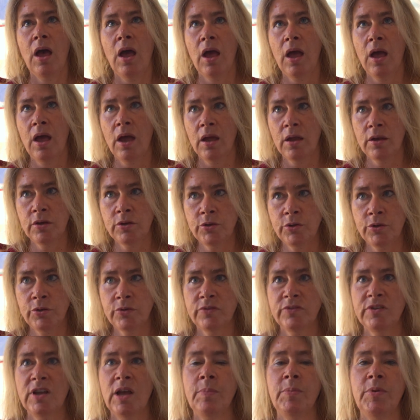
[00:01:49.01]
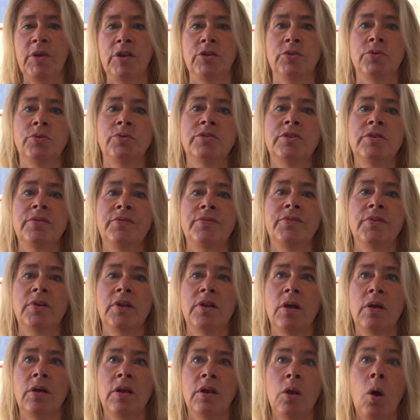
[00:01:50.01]
And you step into
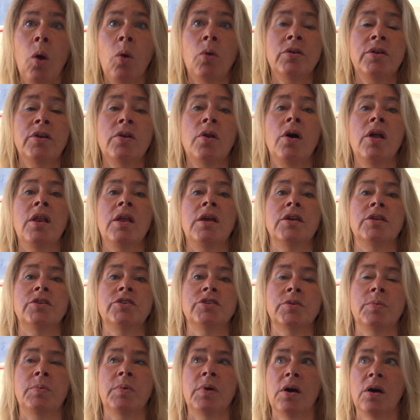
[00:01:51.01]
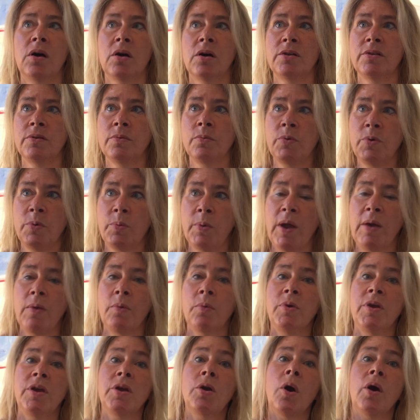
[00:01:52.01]
an old knowledge about,
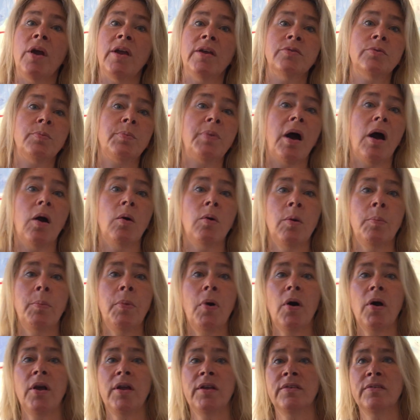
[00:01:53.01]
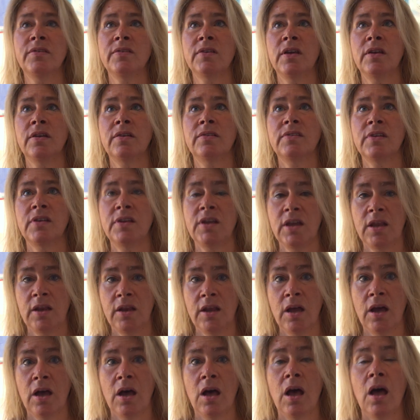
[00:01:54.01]
we're going to PowerPoints in
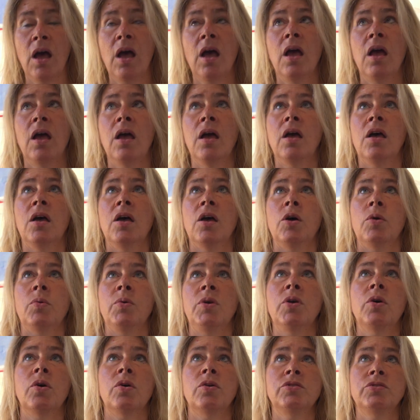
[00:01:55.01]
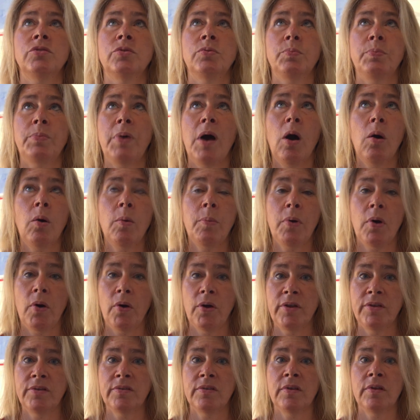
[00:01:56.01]
Sardinia, we go to
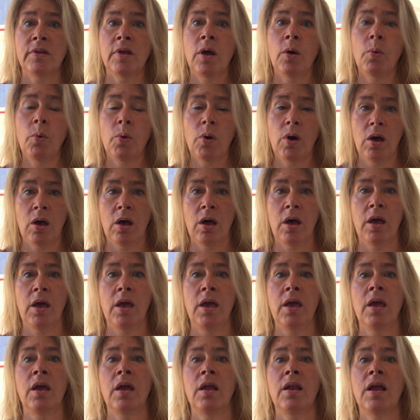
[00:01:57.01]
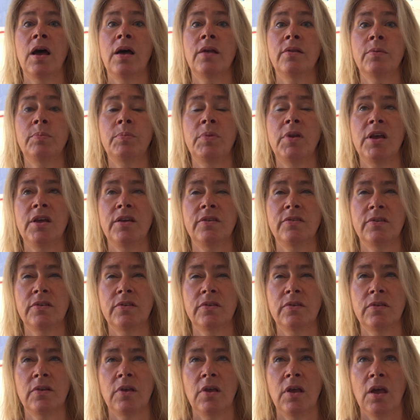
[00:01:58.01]
PowerPoints in Hawaii and other
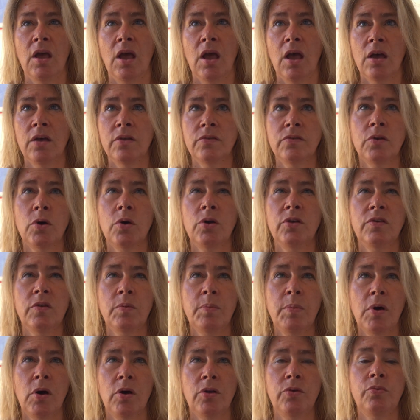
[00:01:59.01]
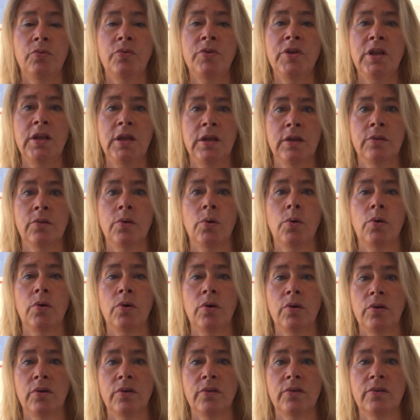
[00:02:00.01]
places. So it's about reading the
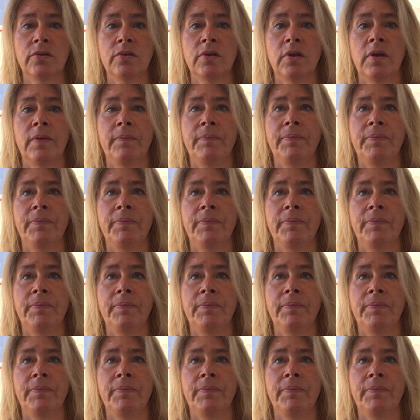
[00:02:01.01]
earth.